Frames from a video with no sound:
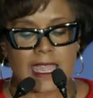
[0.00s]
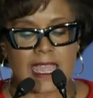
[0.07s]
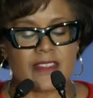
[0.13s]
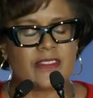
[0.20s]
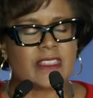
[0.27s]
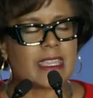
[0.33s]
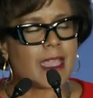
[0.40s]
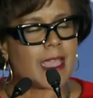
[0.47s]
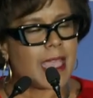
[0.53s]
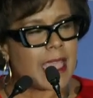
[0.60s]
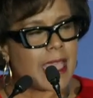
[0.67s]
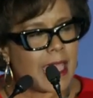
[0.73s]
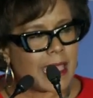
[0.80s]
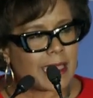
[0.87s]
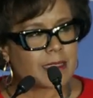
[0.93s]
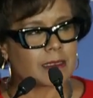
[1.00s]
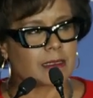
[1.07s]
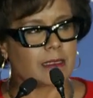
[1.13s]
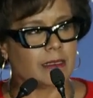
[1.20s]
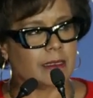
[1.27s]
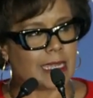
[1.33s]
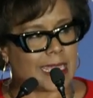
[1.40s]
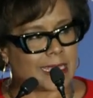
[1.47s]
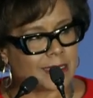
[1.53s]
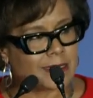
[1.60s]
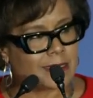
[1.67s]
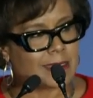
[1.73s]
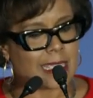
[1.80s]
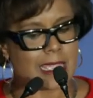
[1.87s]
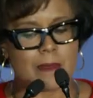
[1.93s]
and the excellent
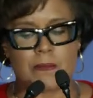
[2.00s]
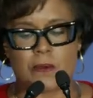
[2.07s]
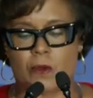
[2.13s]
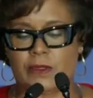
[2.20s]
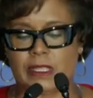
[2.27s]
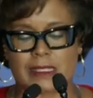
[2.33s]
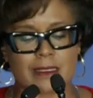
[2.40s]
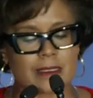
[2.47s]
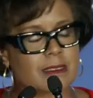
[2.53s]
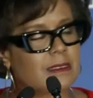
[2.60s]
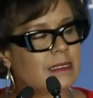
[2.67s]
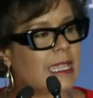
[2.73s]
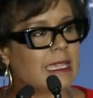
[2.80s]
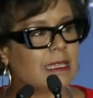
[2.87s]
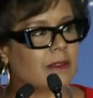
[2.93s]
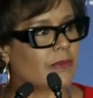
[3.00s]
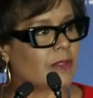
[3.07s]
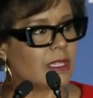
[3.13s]
example that the state of